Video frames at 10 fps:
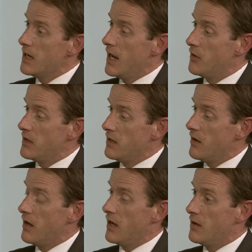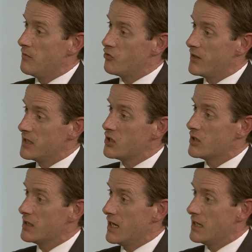Now the
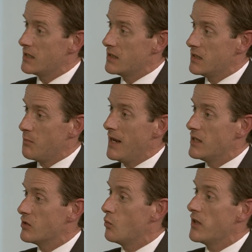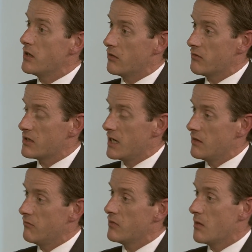transition date depends on whether you're going to
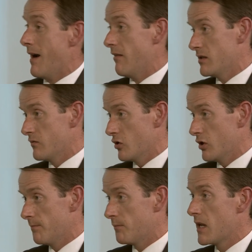restate comparatives or not.